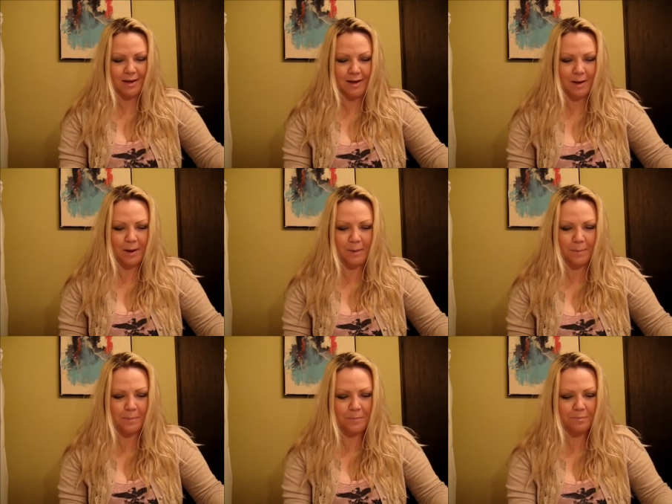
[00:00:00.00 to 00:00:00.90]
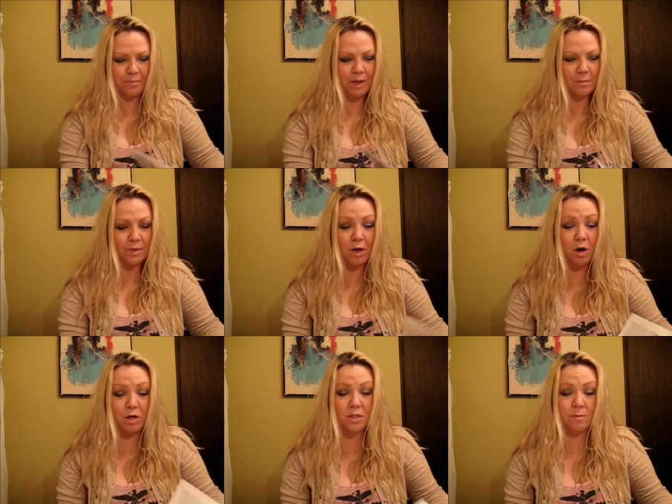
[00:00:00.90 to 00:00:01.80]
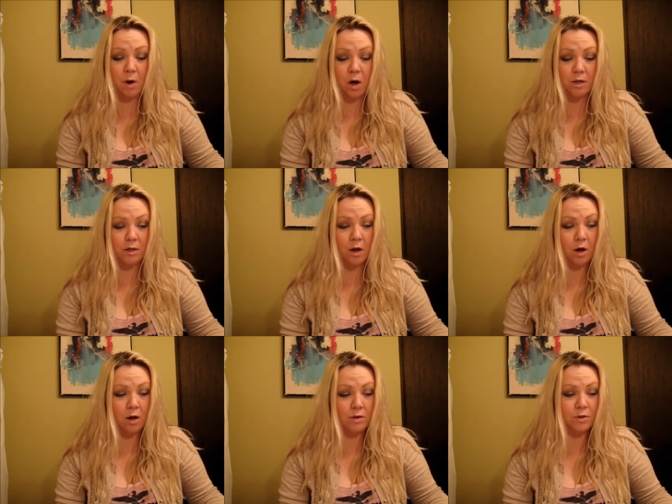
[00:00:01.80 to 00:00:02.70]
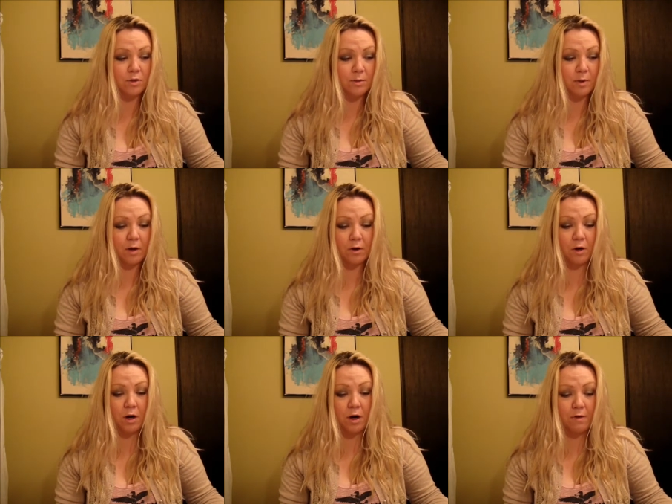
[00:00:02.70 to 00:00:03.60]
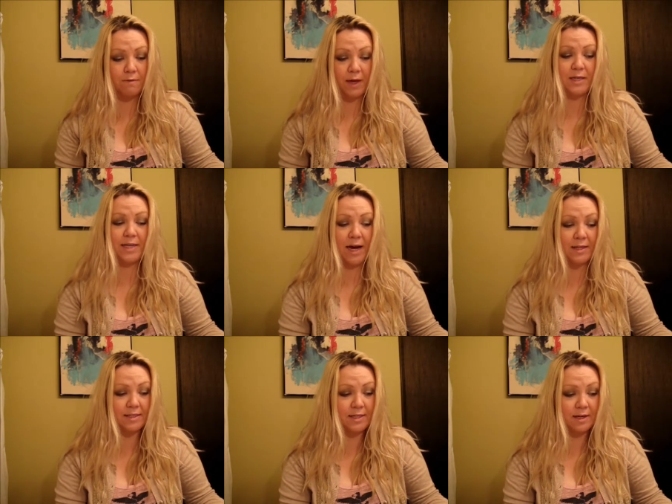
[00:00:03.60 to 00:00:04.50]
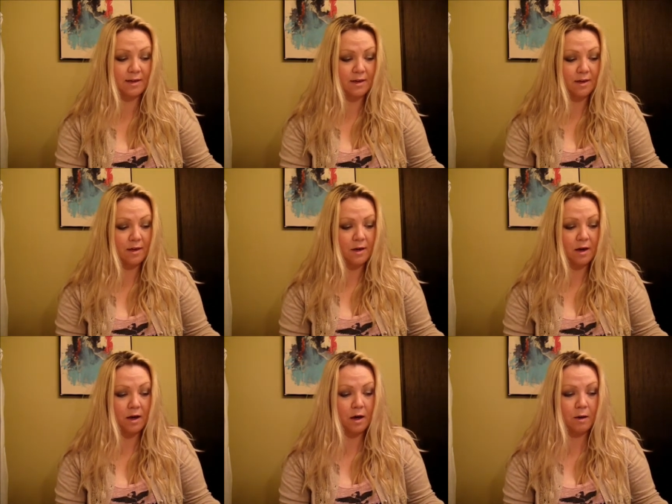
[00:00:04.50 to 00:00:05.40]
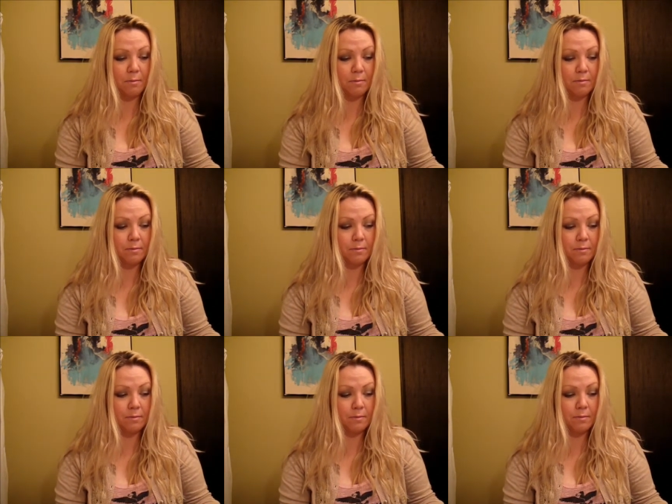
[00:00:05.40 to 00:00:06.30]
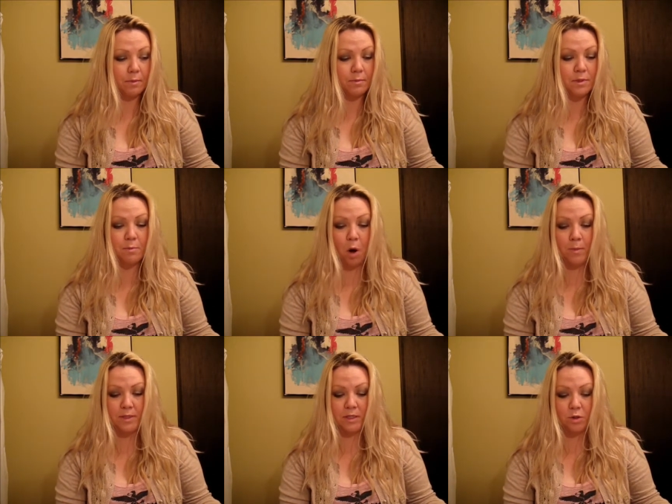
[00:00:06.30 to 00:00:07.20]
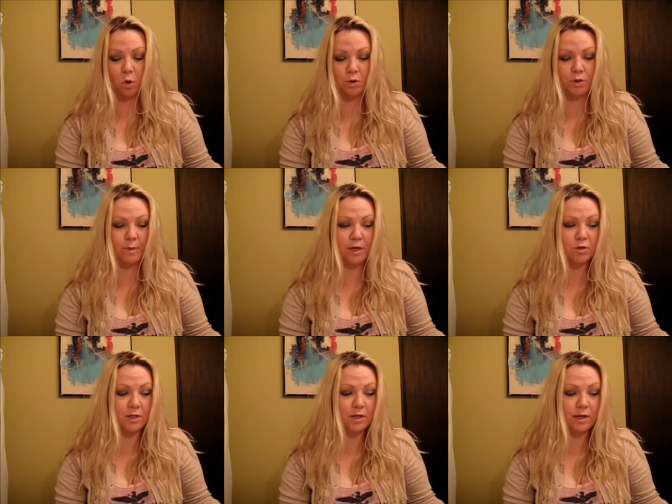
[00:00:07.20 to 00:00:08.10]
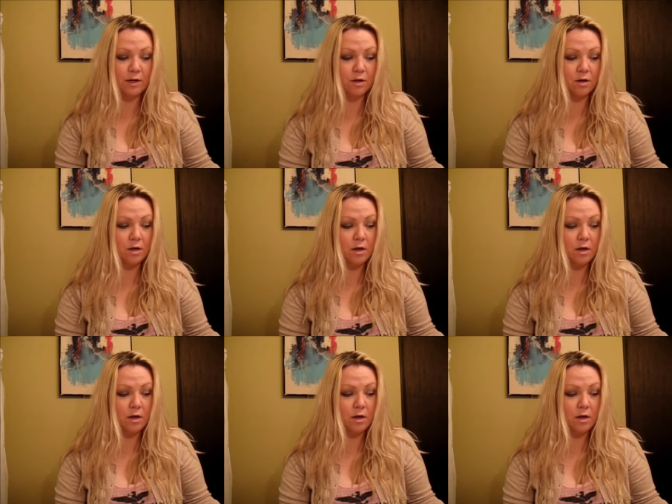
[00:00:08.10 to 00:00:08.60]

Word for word: Um, there are some also some other fantastic um, small business holster makers in here